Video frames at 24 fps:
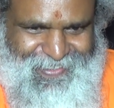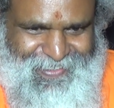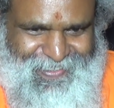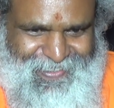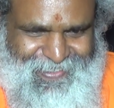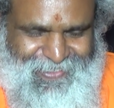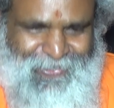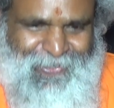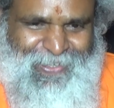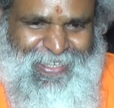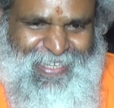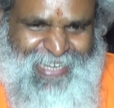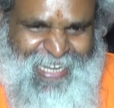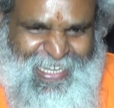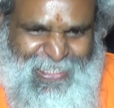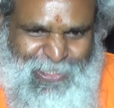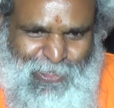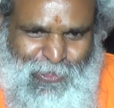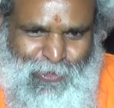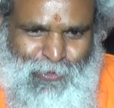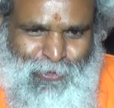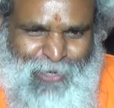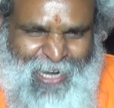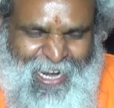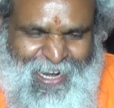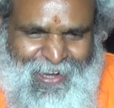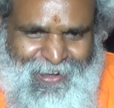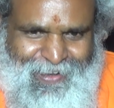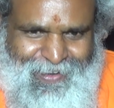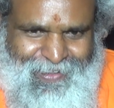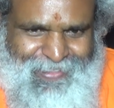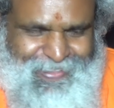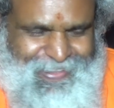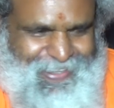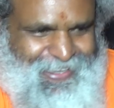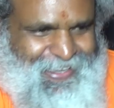So natural
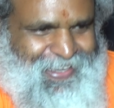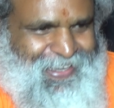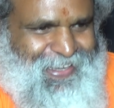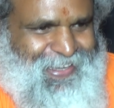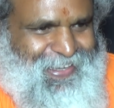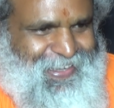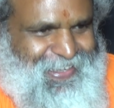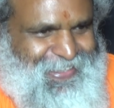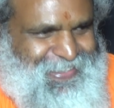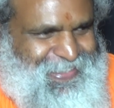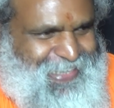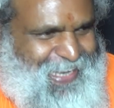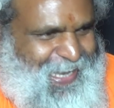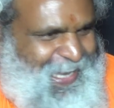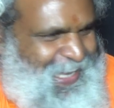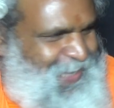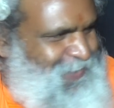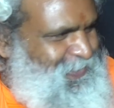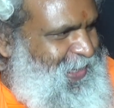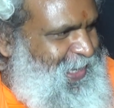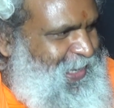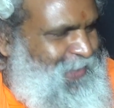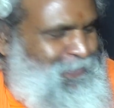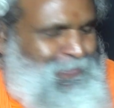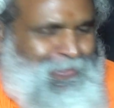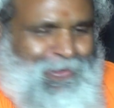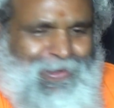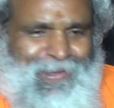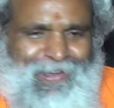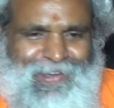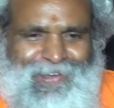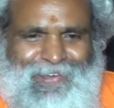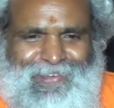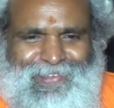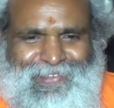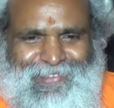Nandi is
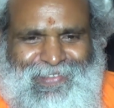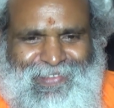available